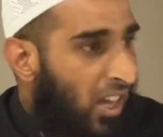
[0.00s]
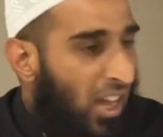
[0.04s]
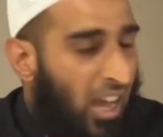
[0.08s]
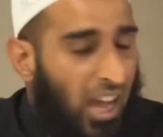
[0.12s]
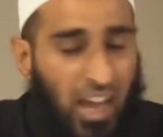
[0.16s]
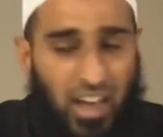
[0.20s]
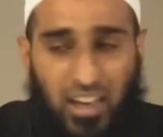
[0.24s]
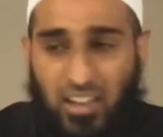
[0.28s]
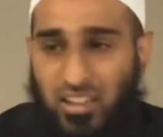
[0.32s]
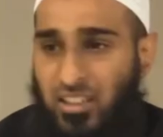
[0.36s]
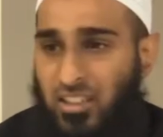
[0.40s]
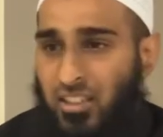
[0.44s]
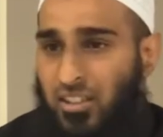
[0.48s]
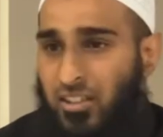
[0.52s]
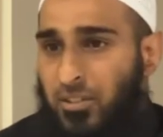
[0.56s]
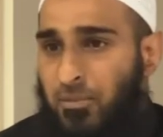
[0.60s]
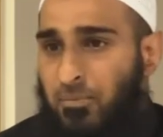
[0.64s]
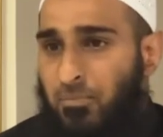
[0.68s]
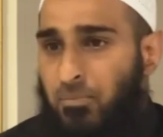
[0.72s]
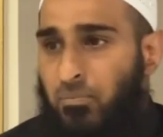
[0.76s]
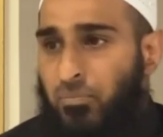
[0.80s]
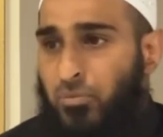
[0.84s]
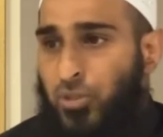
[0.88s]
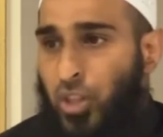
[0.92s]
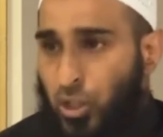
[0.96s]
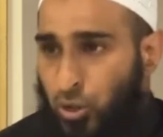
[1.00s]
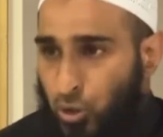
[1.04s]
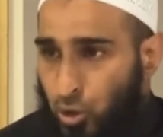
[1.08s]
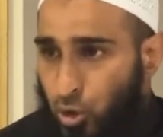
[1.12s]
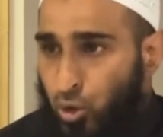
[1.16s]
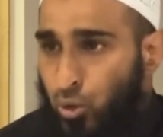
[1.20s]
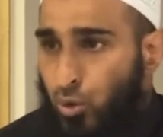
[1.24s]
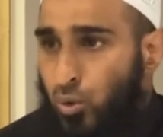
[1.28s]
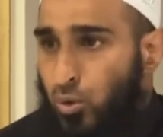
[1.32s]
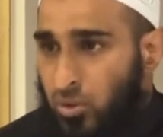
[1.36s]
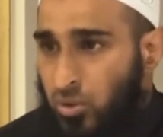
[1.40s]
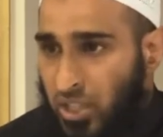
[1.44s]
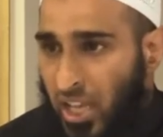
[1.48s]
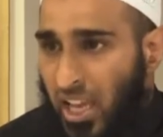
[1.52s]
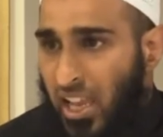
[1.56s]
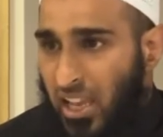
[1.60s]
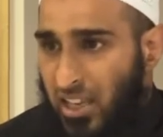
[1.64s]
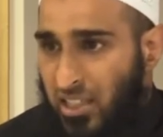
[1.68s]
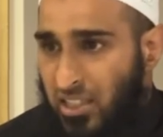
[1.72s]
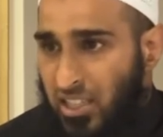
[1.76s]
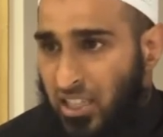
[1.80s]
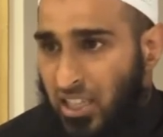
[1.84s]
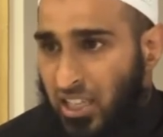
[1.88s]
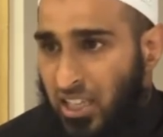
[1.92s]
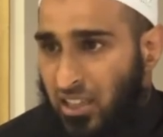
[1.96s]
And the true
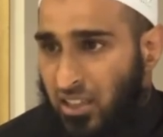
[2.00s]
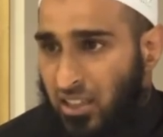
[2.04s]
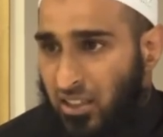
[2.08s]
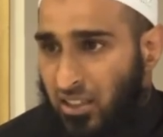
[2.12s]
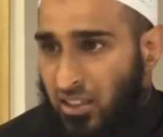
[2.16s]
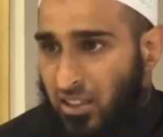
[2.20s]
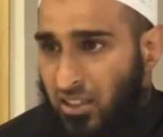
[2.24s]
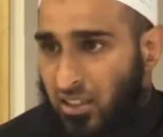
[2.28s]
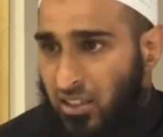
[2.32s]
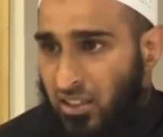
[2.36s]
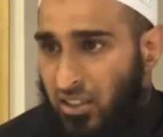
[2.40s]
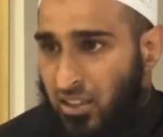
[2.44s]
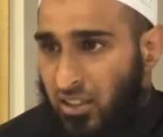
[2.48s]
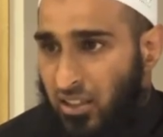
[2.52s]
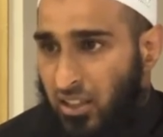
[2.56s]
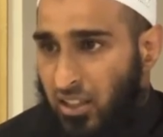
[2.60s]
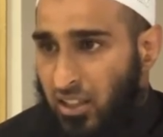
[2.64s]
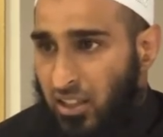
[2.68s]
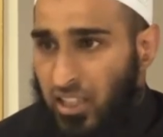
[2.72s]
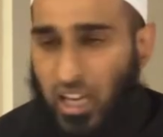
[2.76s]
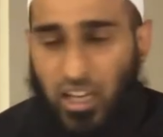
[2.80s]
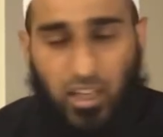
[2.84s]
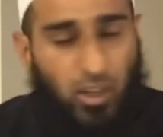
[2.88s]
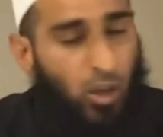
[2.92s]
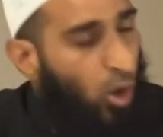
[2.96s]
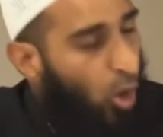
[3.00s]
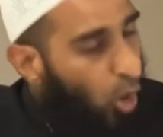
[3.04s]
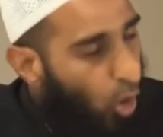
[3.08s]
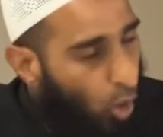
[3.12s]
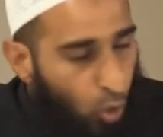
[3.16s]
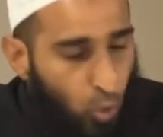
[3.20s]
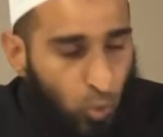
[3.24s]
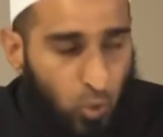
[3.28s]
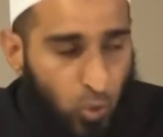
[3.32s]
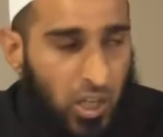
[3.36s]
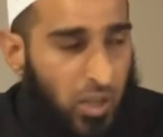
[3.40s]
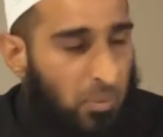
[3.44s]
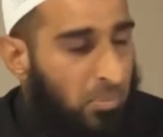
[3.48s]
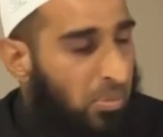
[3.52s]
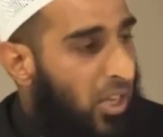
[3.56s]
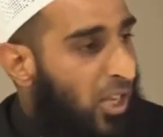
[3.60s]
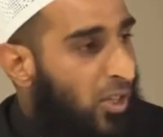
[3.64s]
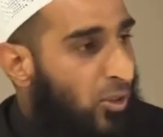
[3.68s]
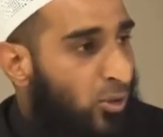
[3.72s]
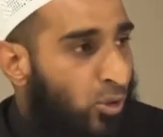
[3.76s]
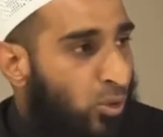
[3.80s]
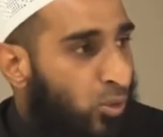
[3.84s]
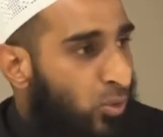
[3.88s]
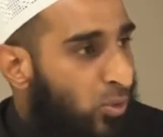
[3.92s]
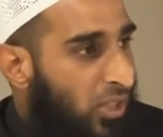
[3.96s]
deity can only be a
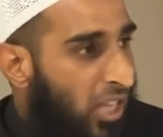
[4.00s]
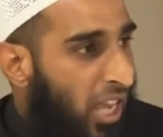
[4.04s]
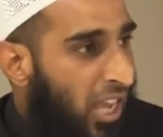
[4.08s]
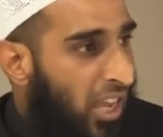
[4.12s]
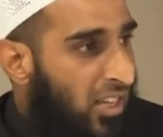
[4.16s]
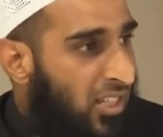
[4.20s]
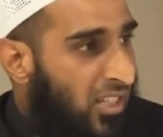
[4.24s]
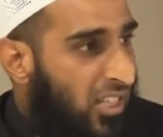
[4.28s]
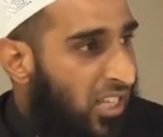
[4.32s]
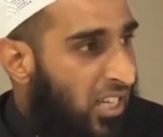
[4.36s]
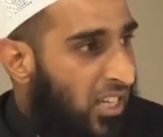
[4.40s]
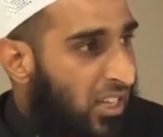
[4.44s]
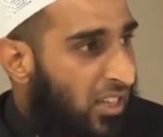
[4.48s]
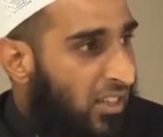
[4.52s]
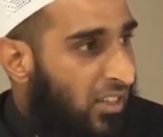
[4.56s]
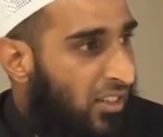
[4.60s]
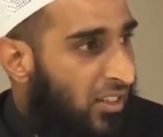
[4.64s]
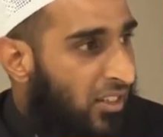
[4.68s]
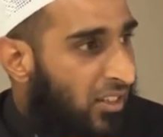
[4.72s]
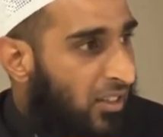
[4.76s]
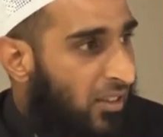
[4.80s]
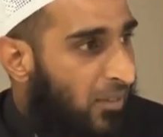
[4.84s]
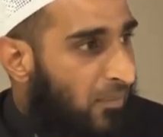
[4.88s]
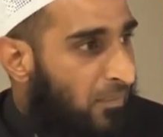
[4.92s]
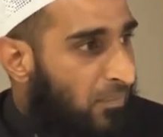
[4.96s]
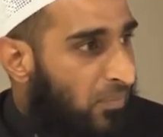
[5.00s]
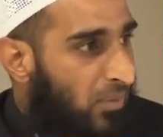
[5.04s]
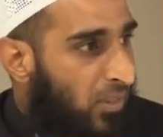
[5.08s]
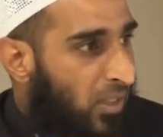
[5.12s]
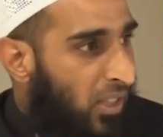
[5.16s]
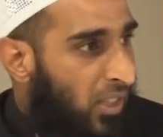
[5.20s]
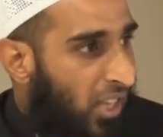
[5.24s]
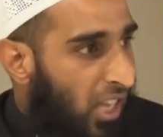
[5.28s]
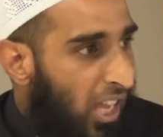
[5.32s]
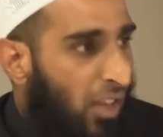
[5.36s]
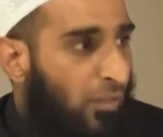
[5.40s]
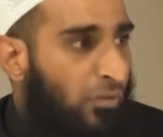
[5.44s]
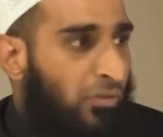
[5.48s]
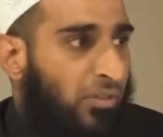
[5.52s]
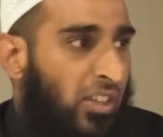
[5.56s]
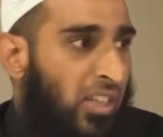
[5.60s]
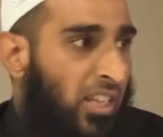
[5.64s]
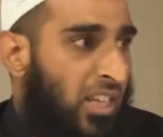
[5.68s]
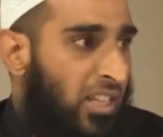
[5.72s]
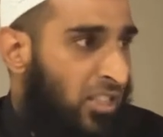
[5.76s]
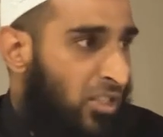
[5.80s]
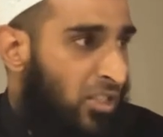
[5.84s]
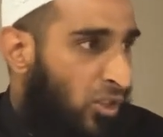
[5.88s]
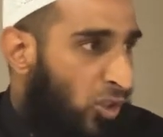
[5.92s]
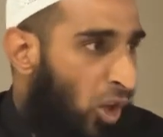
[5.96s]
true deity if He
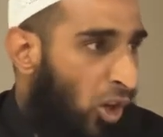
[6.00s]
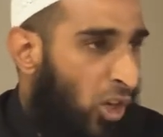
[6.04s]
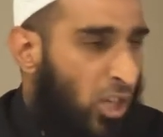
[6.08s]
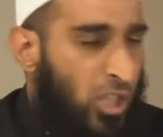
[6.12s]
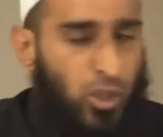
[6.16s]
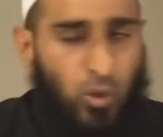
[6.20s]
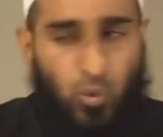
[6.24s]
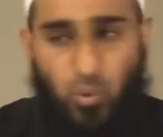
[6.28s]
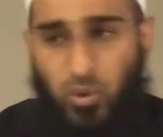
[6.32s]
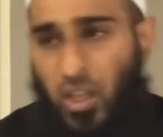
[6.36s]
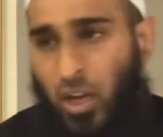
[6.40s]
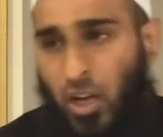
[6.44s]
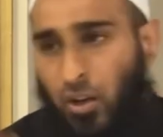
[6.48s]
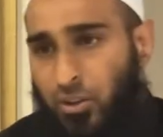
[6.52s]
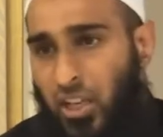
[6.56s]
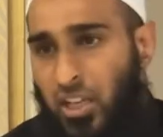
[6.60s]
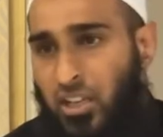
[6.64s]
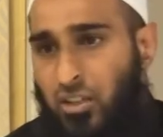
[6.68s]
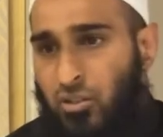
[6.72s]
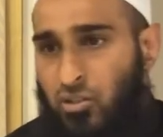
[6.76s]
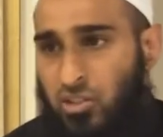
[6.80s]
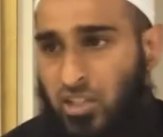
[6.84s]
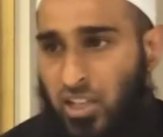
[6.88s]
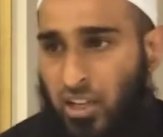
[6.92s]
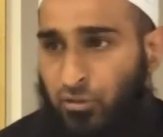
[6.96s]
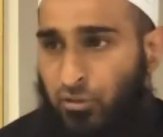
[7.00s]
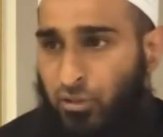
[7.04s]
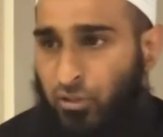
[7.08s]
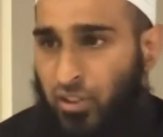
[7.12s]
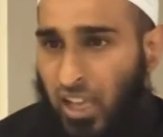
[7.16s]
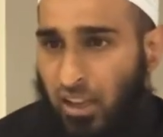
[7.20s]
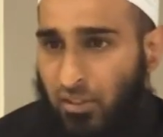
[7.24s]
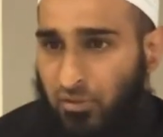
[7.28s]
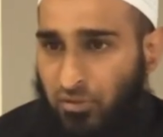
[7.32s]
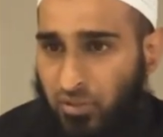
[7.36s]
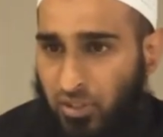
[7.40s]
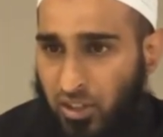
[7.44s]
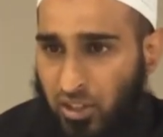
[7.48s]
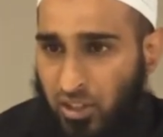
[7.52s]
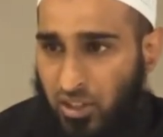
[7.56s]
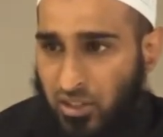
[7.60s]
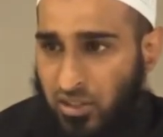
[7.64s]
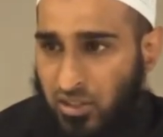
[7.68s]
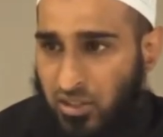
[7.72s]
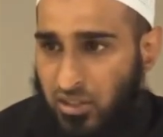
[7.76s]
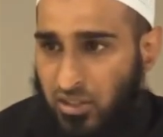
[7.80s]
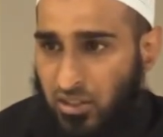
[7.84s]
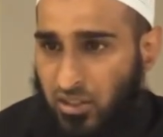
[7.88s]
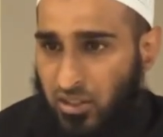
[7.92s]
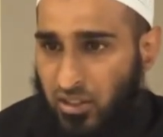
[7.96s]
has knowledge without ignorance and
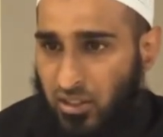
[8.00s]
forgetfulness.